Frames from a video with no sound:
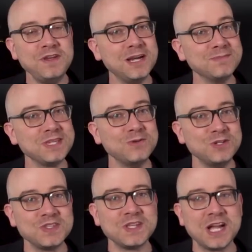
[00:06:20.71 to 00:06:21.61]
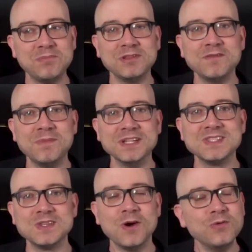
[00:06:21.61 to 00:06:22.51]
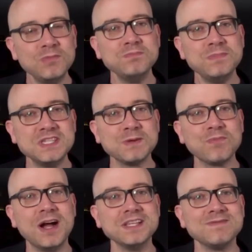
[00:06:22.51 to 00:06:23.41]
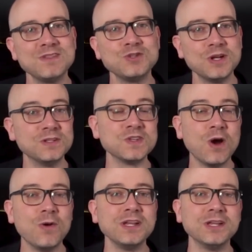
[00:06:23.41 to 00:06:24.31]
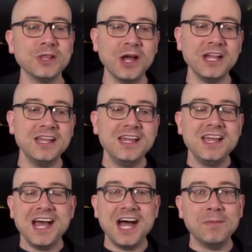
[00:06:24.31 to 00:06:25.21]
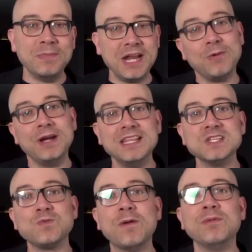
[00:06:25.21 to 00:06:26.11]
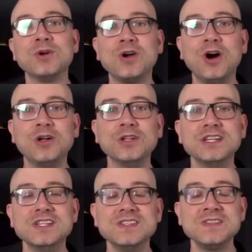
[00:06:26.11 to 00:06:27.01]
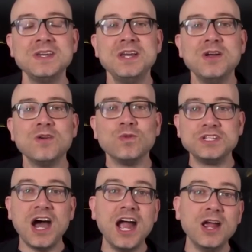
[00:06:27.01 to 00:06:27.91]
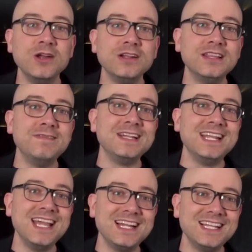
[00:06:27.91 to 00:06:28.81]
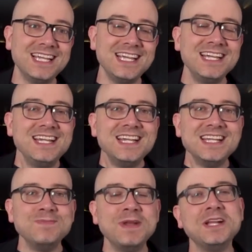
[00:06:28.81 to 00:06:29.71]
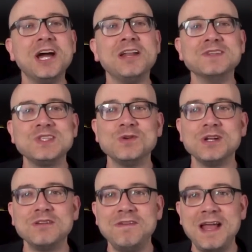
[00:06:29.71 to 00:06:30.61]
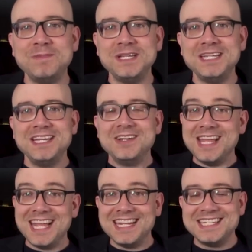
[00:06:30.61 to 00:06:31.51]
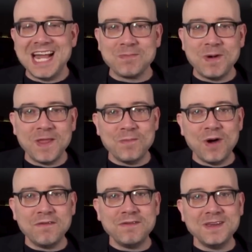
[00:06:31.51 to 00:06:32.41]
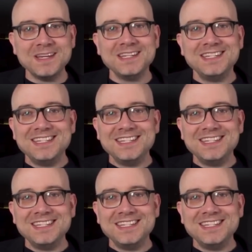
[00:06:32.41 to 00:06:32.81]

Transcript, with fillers: comes out in just a couple of months, so I wouldn't be surprised if the trailer's already online. But anyway, in this, Robert McCall is retired, living in Italy. He's made kind of a surrogate family. They get attacked by the mafia.